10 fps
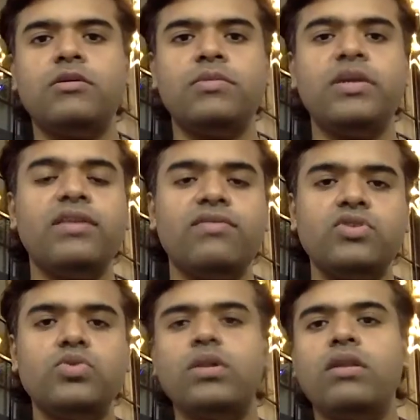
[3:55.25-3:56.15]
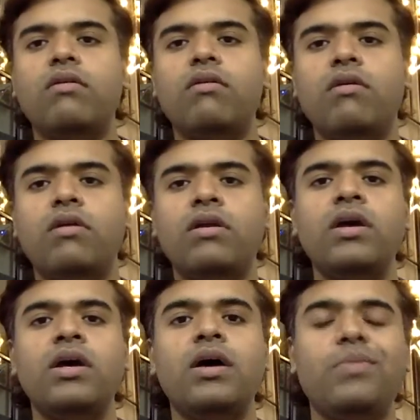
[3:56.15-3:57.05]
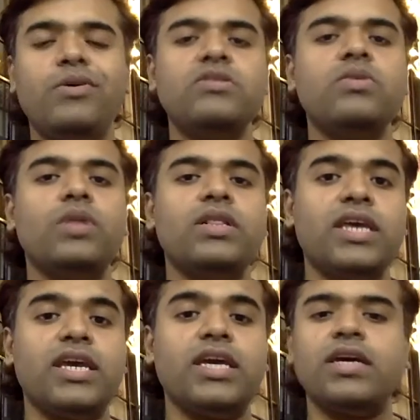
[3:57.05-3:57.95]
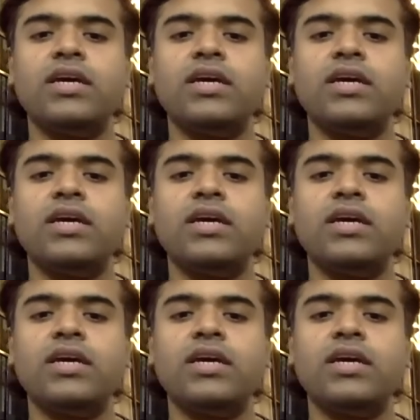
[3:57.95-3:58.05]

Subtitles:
individual or a person will think.